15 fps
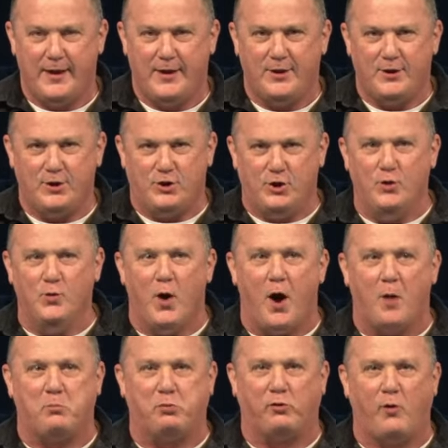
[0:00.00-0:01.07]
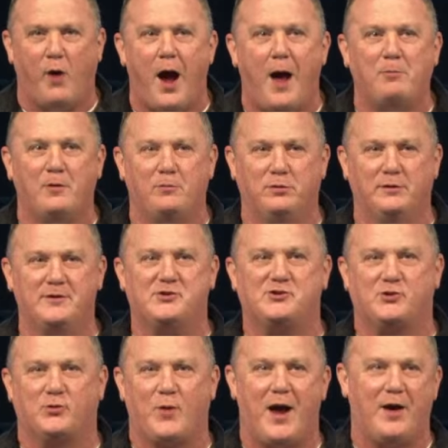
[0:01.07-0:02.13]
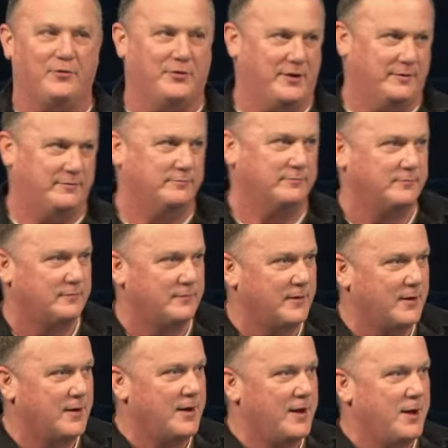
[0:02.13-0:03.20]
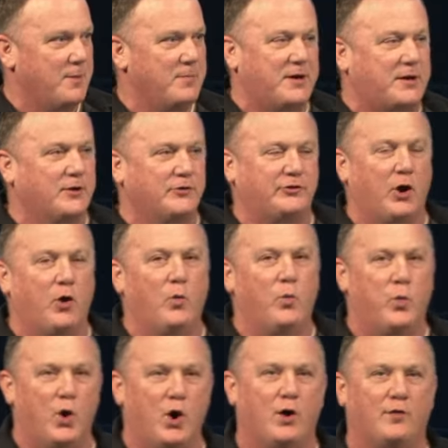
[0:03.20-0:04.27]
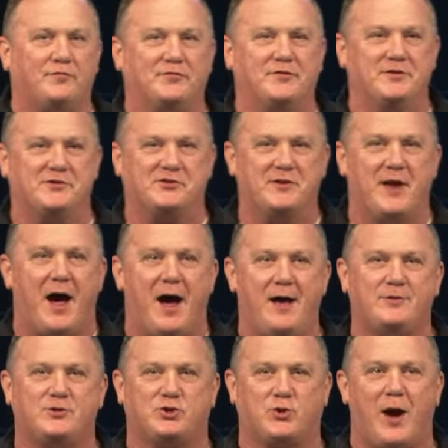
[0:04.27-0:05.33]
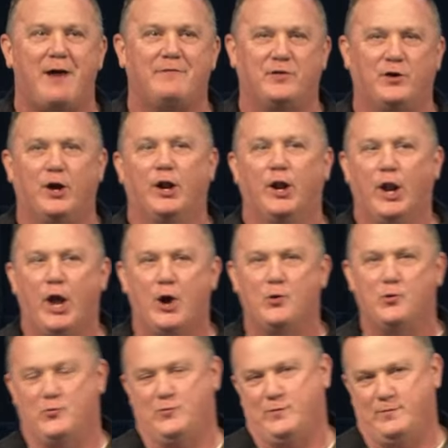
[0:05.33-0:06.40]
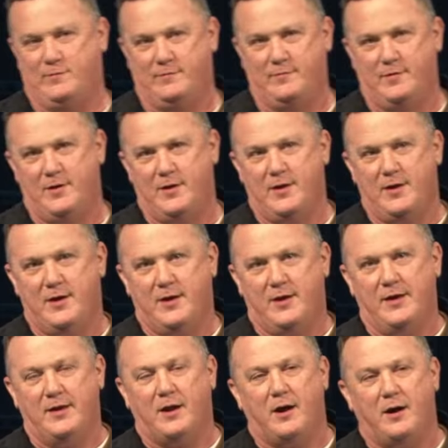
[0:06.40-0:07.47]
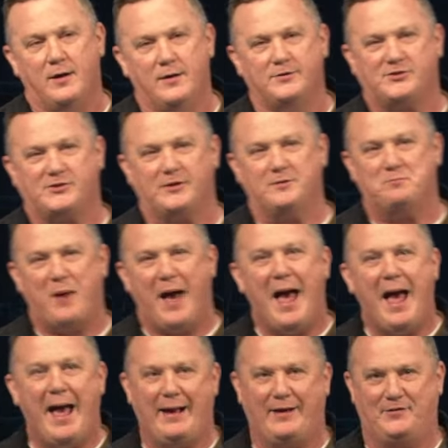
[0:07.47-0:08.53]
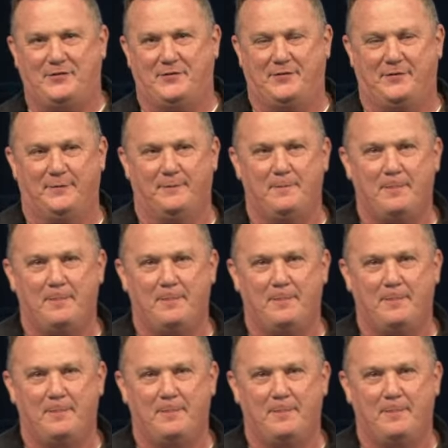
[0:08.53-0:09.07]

you are probably surrounded. Because a wolf does not travel alone. It hunts in packs.